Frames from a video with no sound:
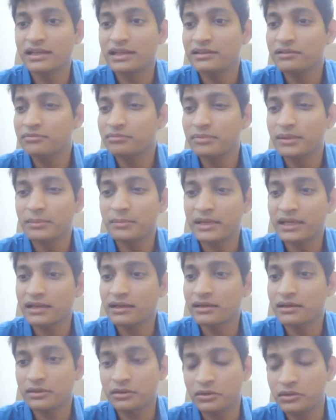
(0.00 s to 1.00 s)
and you've been
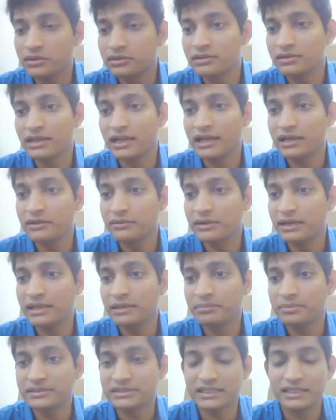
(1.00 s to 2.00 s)
making a good 10, 20%,